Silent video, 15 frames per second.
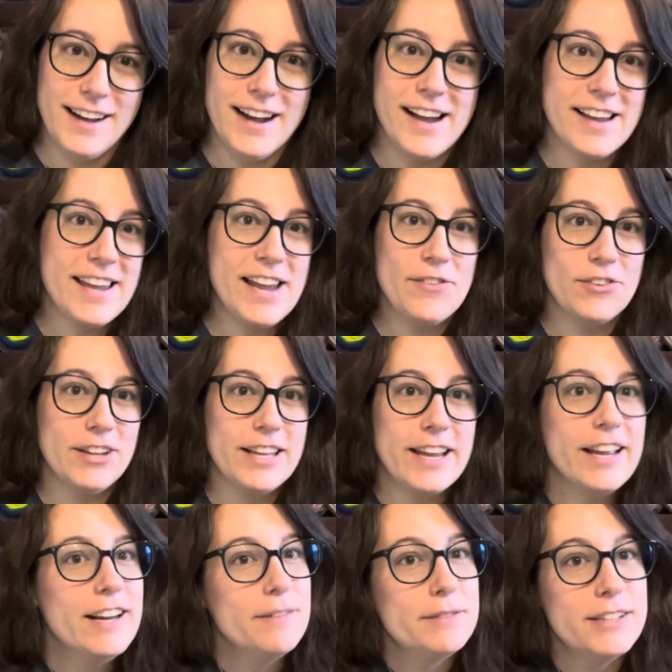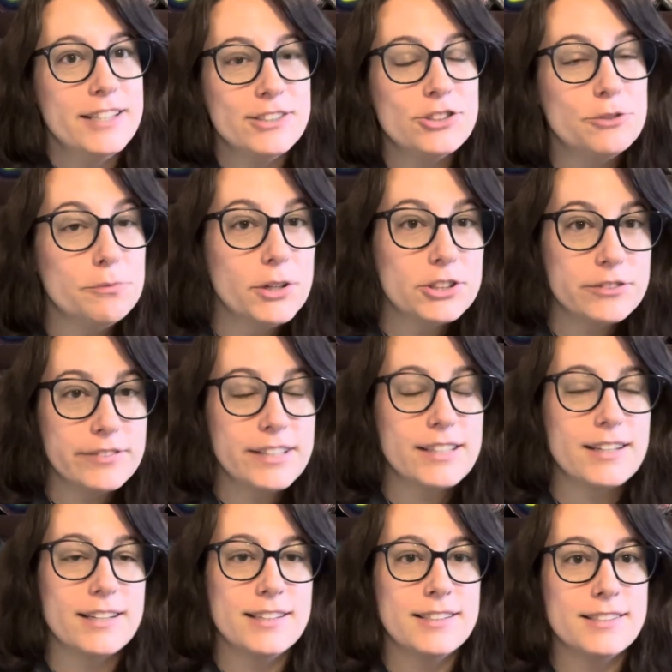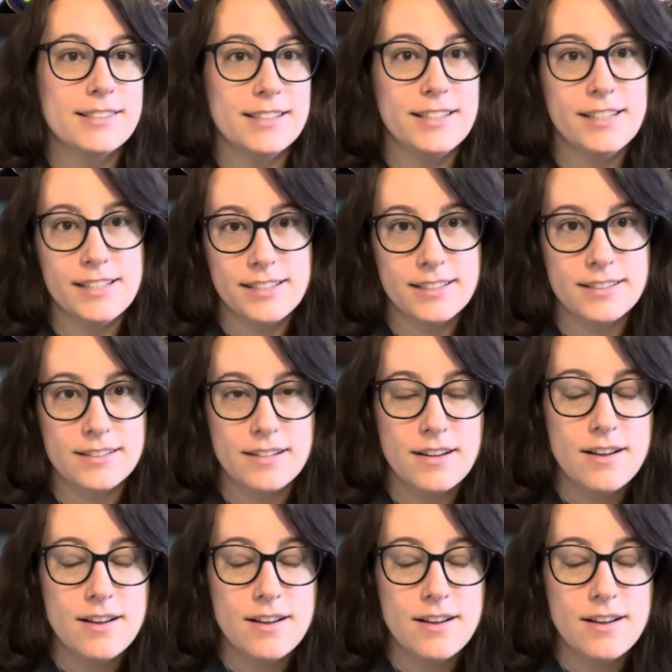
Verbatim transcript: I can't really get into much of it because it is